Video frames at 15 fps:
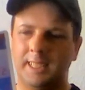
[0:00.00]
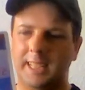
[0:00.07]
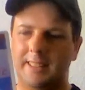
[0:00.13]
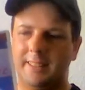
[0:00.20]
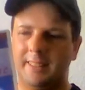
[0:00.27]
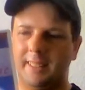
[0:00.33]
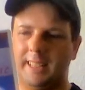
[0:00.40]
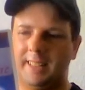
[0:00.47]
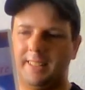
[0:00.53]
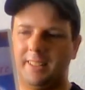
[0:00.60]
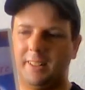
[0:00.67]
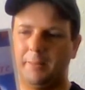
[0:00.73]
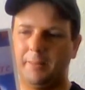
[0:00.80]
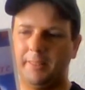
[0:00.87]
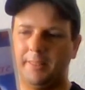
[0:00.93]
and
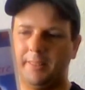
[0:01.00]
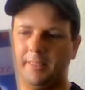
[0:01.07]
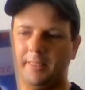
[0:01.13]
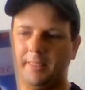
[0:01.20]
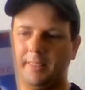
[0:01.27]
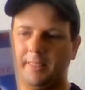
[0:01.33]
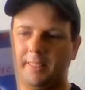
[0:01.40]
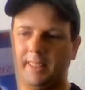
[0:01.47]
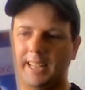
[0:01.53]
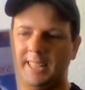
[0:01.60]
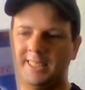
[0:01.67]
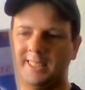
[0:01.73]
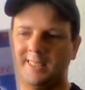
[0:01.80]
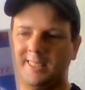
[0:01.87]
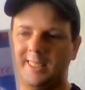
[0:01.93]
the
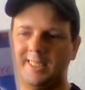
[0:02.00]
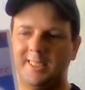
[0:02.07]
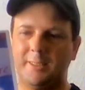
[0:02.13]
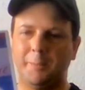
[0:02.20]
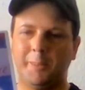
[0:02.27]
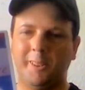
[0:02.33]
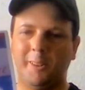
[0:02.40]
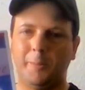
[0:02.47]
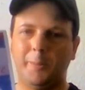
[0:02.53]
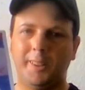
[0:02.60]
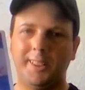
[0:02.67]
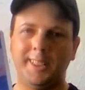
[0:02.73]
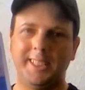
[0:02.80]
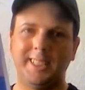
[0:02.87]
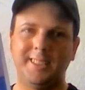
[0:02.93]
last cartoon, Paul
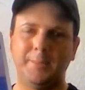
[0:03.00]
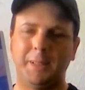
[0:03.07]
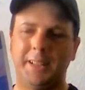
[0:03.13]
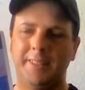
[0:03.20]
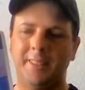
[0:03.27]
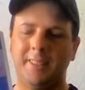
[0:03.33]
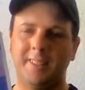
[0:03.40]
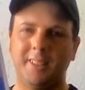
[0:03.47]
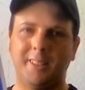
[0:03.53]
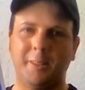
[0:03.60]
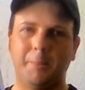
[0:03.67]
Bunyan, is about this